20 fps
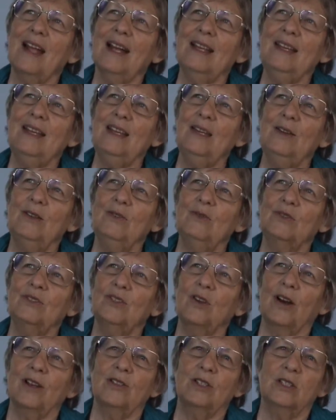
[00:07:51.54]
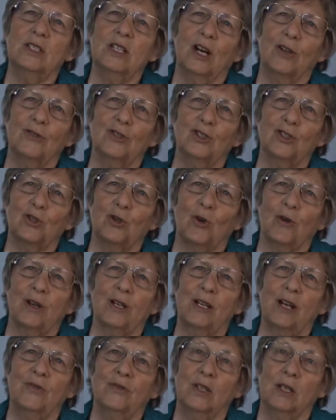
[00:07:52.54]
And he started to tell the
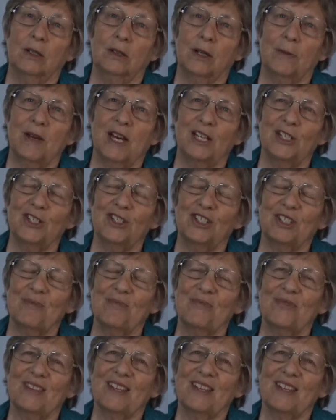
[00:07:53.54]
story of Gilgamesh.